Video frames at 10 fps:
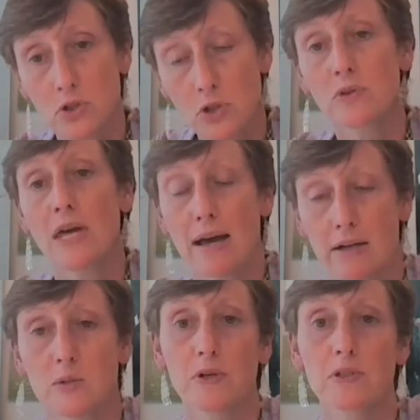to the
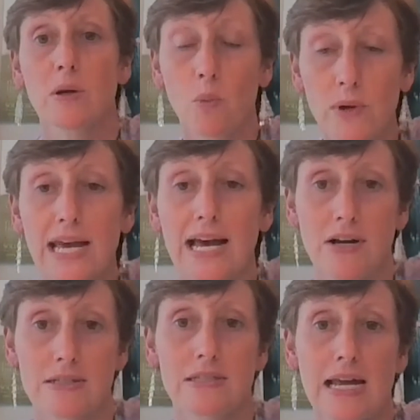experts that we have
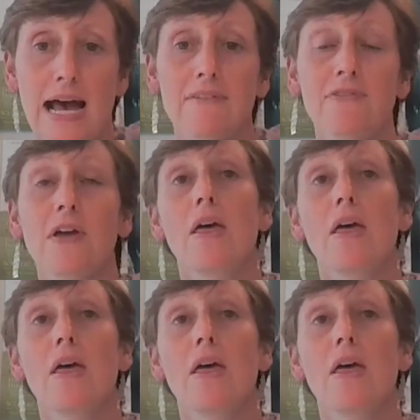on staff.